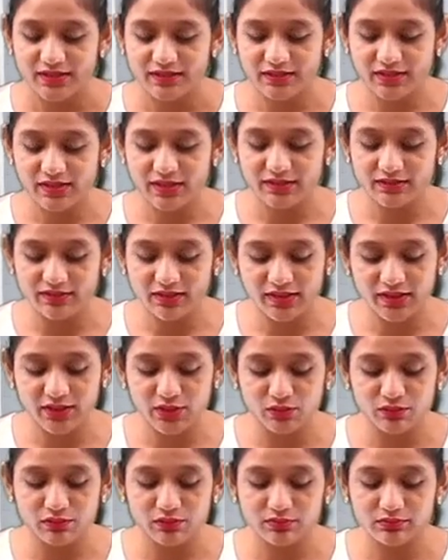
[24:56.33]

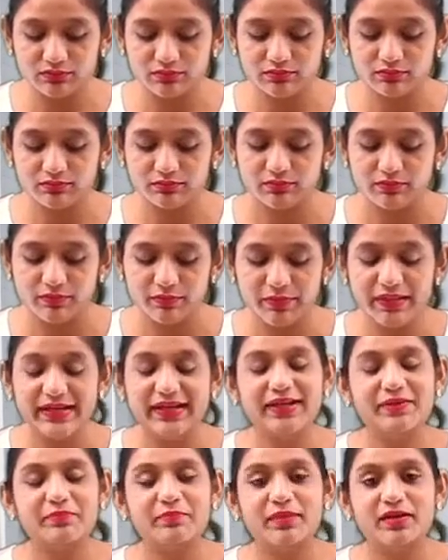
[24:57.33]
332
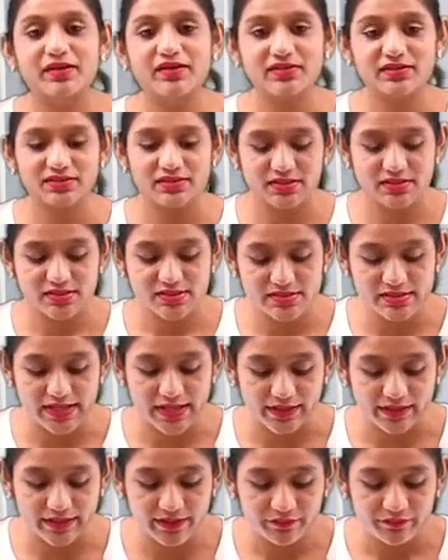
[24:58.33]
minute per
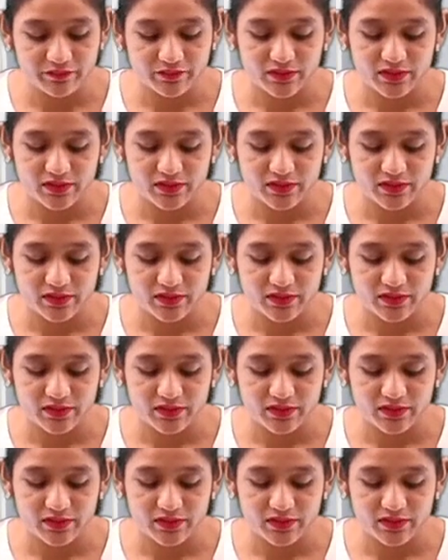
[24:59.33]
second,